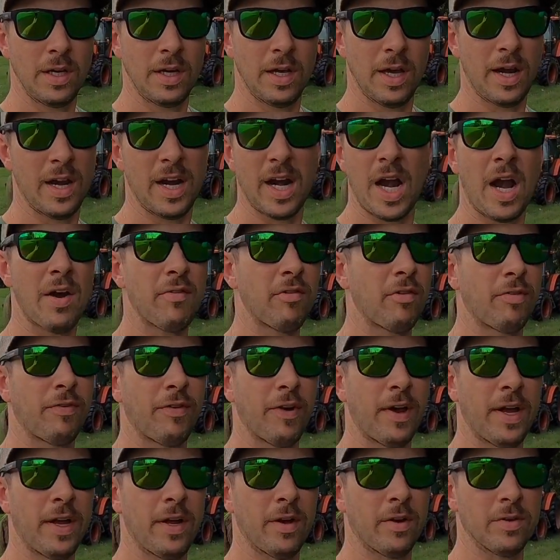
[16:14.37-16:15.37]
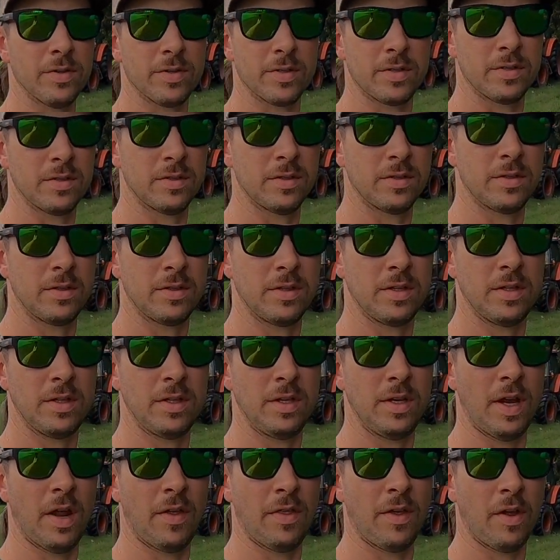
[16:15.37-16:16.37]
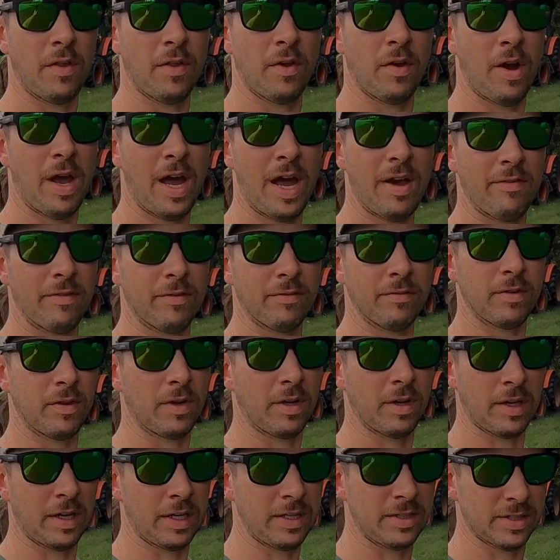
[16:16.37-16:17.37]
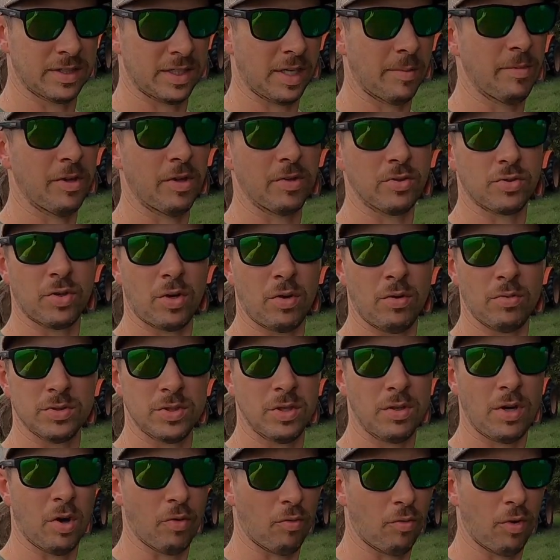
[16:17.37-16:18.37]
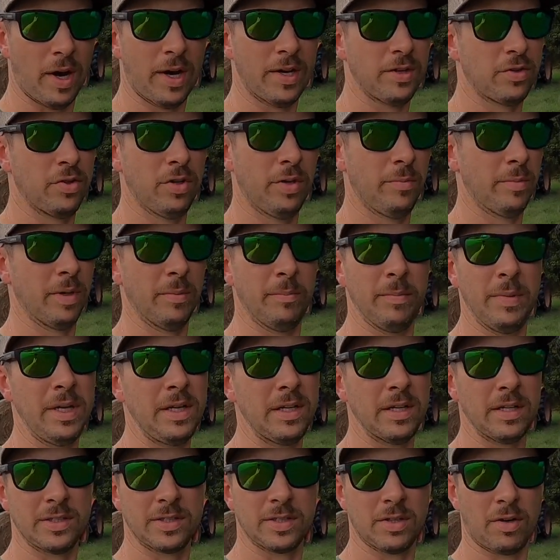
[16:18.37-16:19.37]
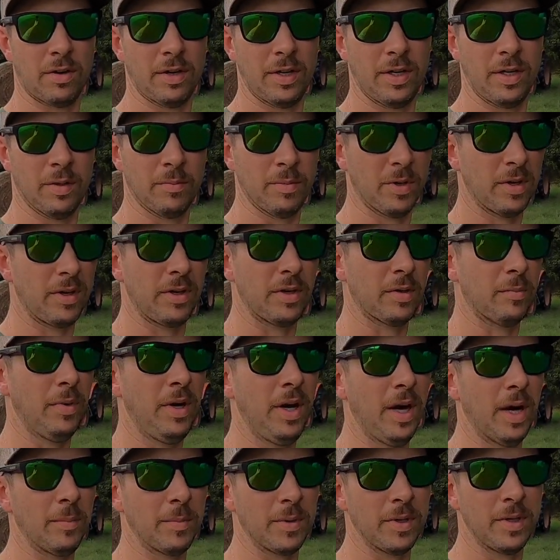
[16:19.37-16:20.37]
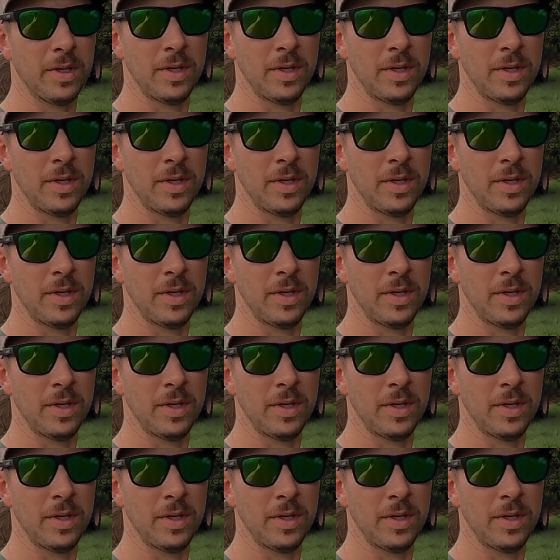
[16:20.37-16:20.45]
And it never fails. You know, they'll have at least some of those rolls. They'll go right to them and immediately start eating them. They'll eat them up.